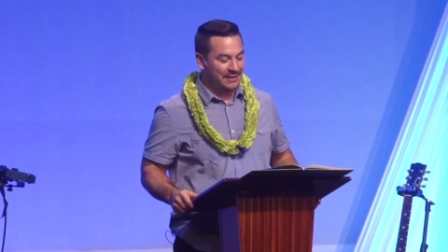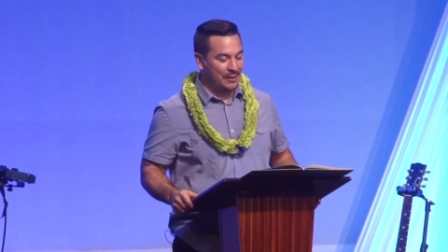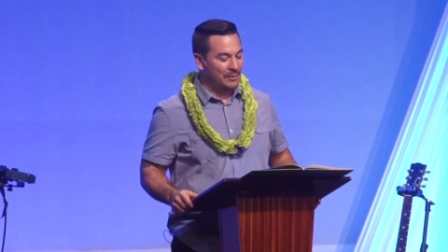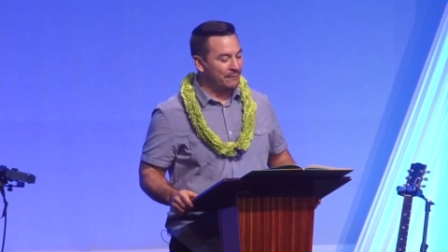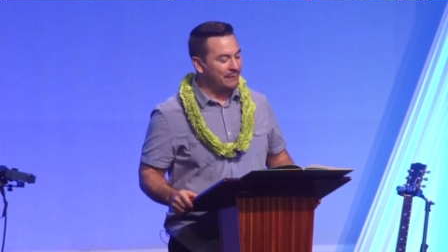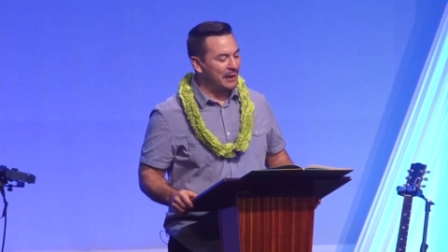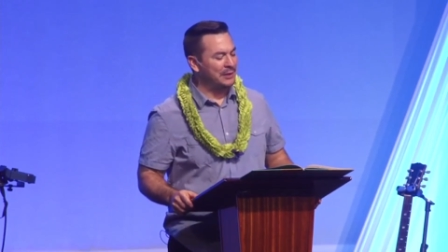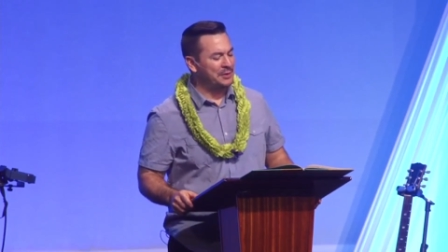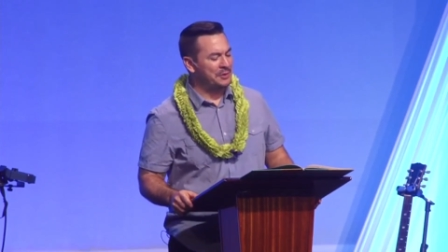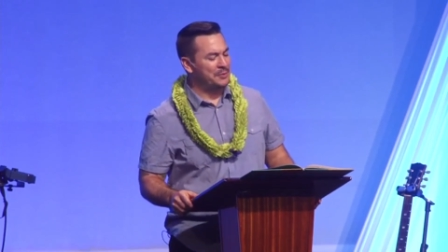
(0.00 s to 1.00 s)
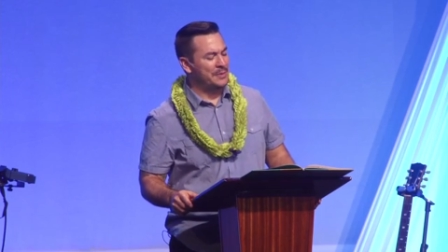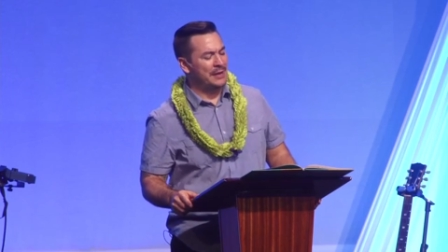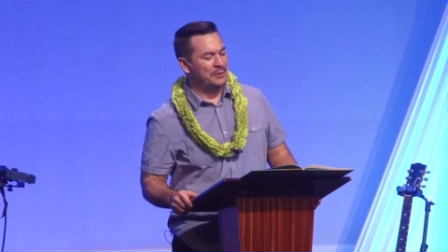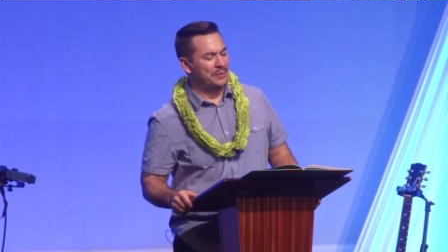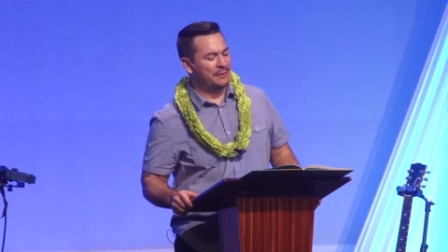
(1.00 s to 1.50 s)
I want to follow you, but I
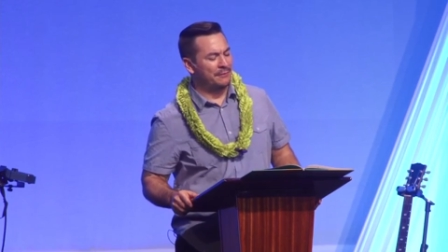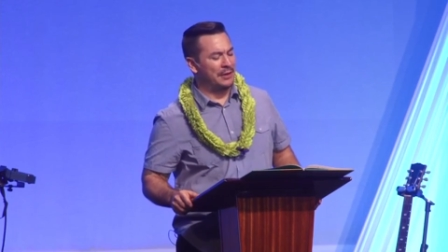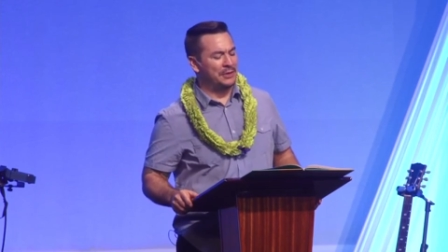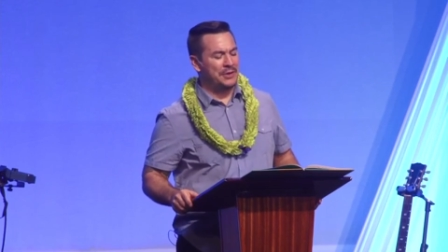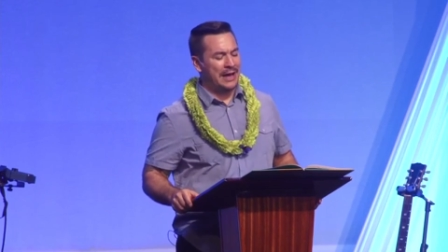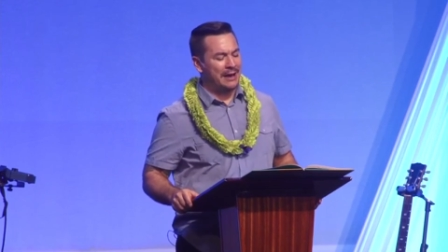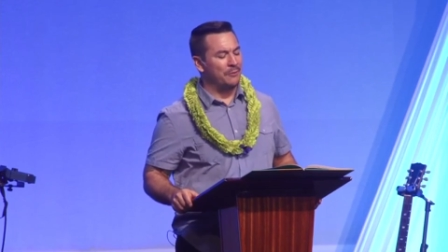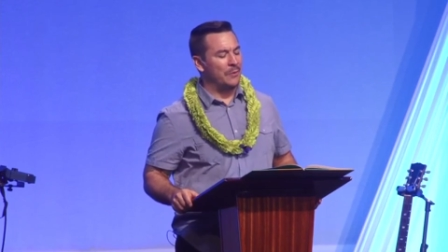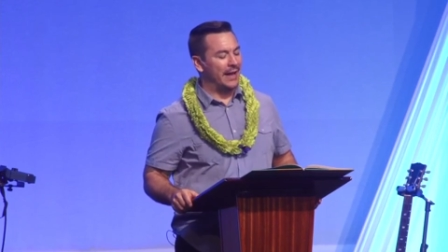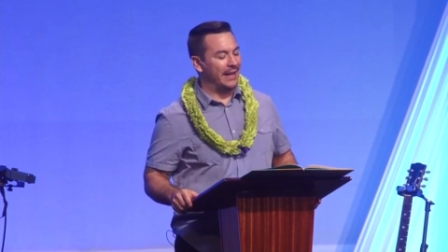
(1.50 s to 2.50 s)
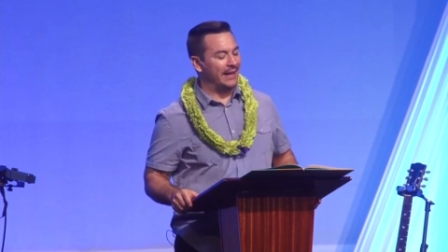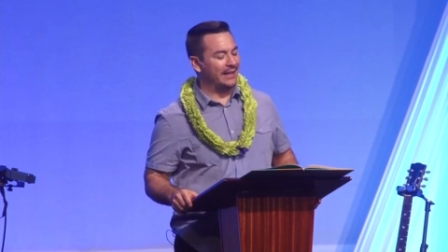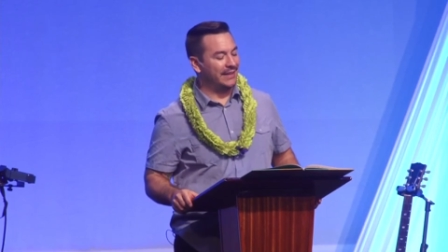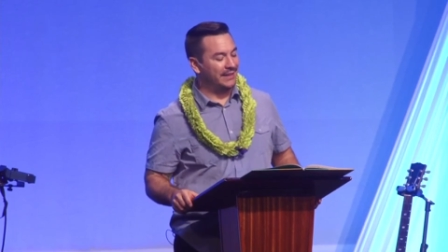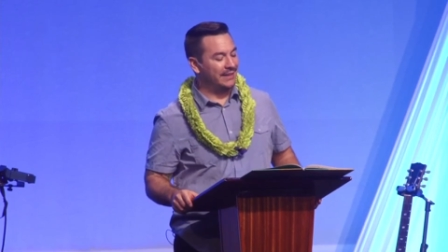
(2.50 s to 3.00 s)
don't want to follow you halfway.
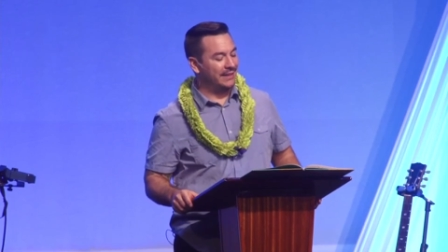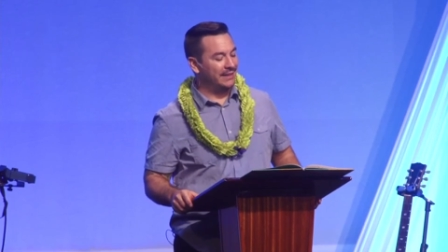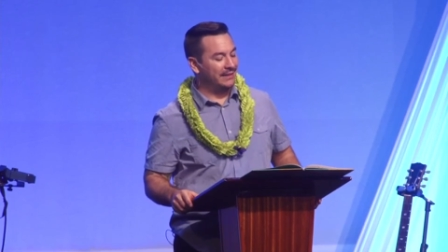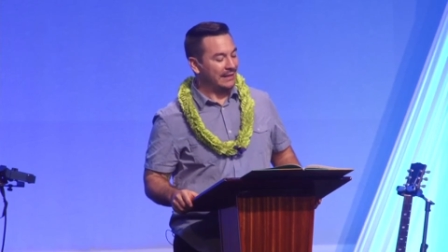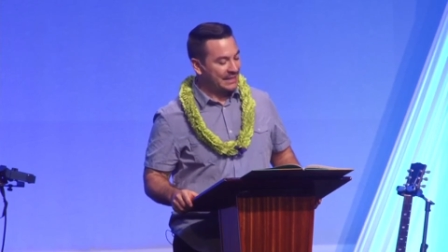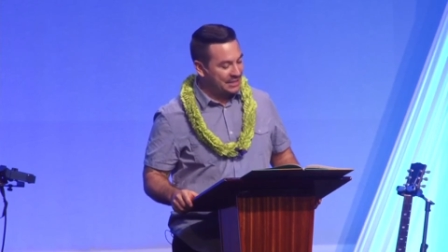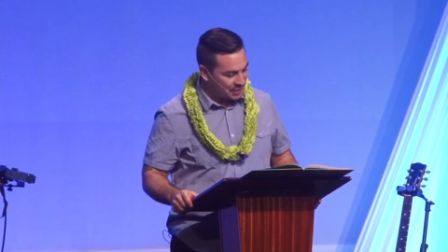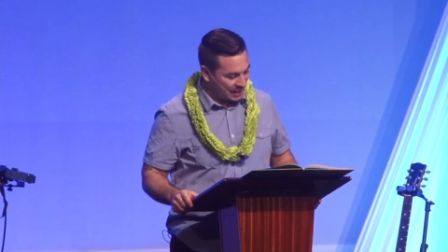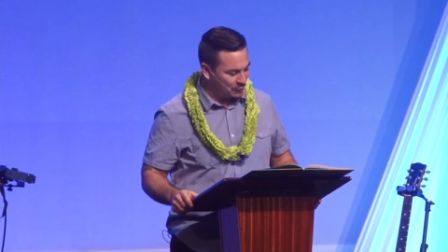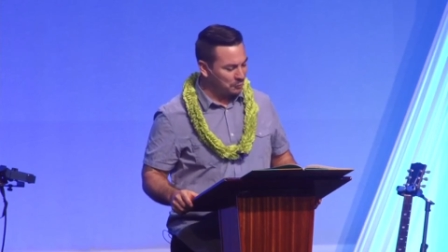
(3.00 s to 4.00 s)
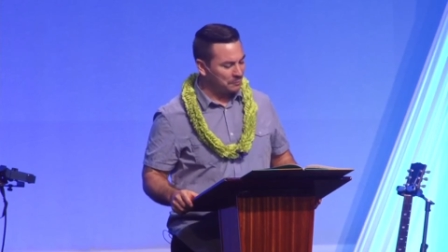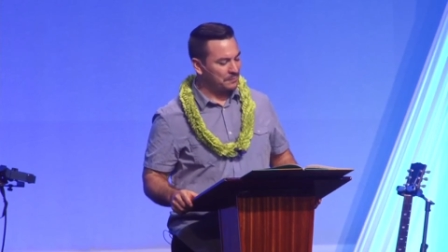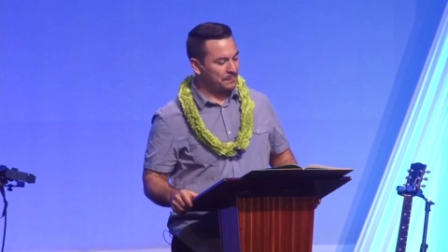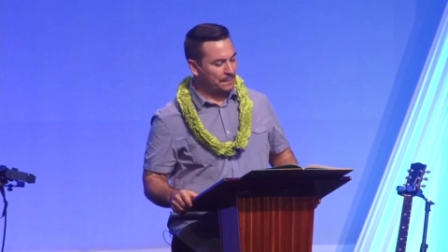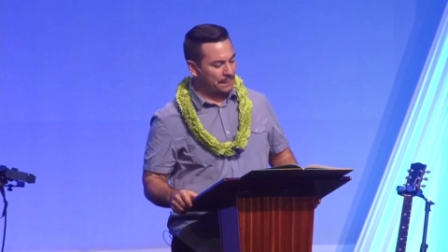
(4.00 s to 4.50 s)
I need your help.
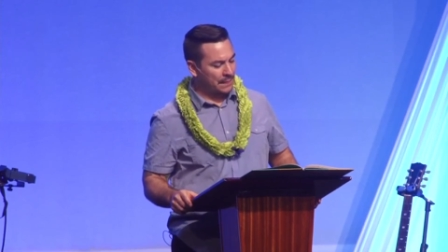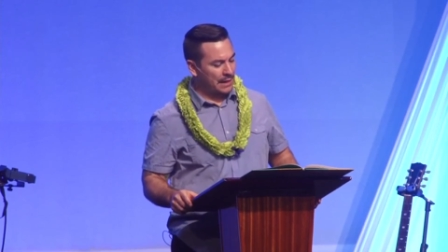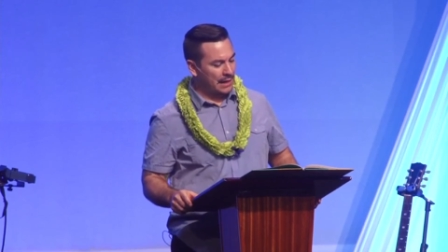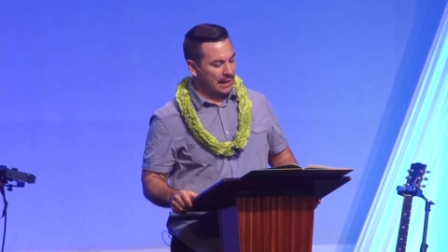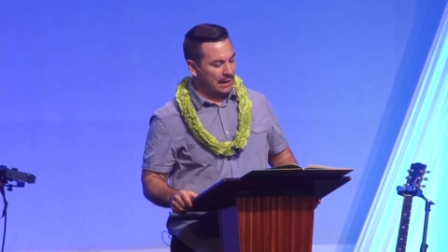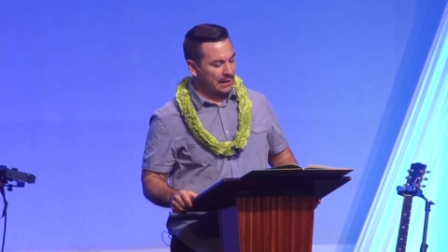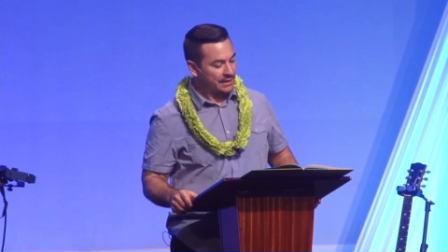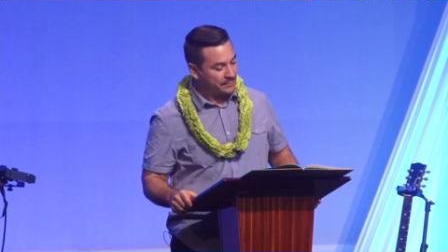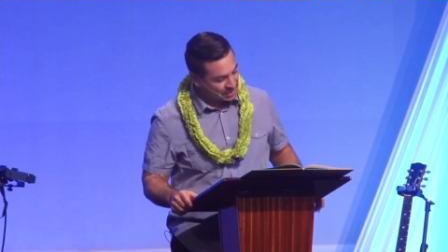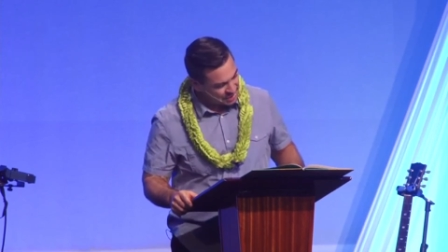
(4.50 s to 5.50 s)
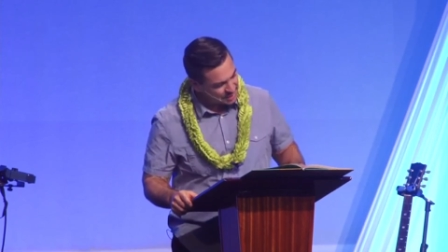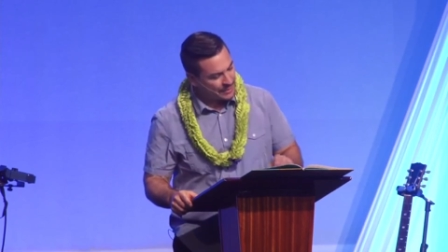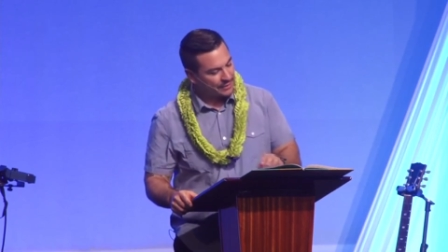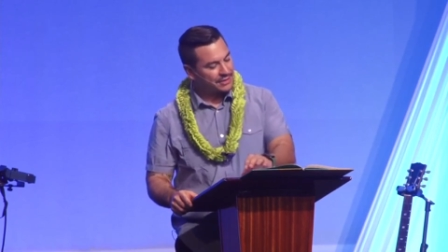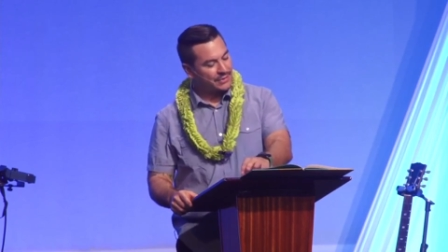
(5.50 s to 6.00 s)
Give me your
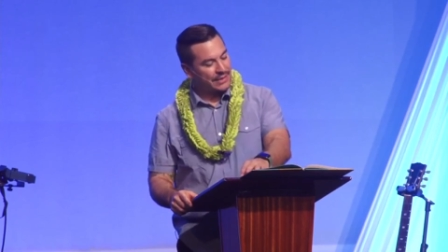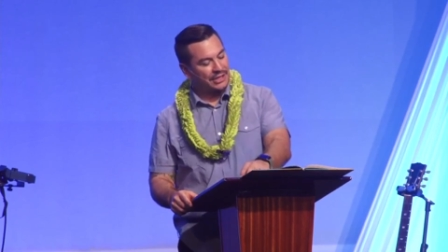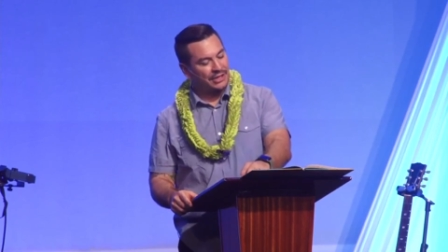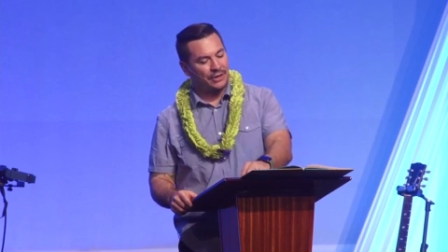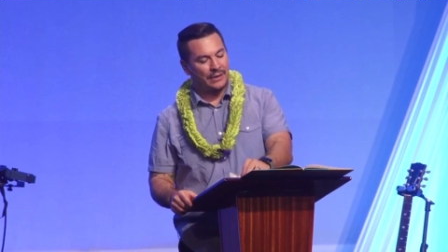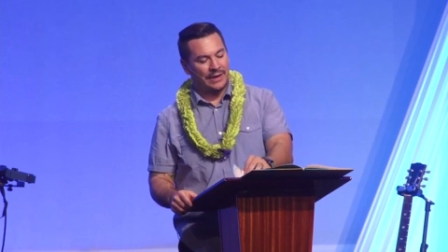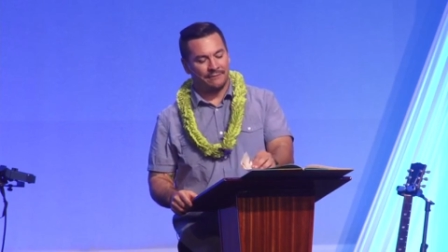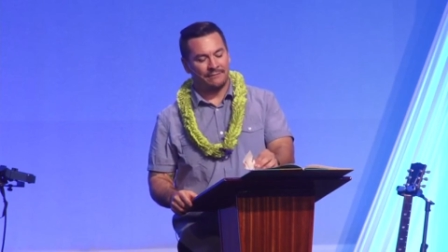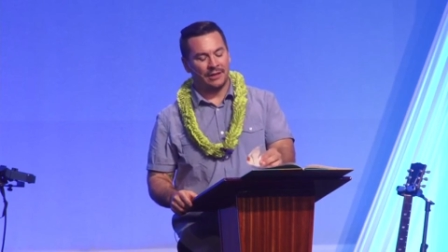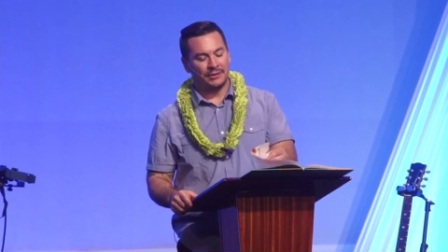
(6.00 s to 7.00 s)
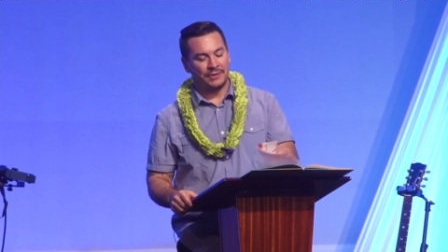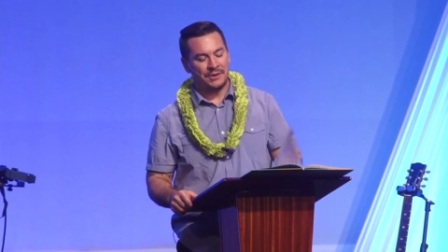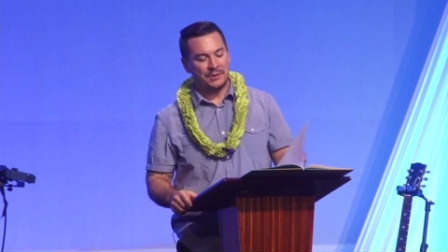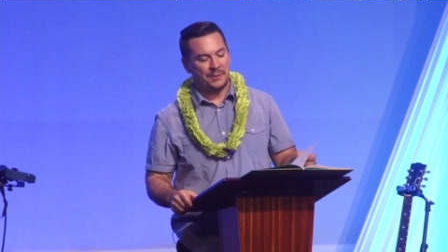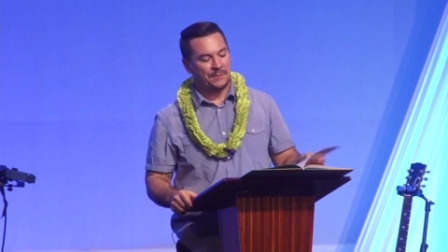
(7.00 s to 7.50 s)
Spirit so I can know how to follow you.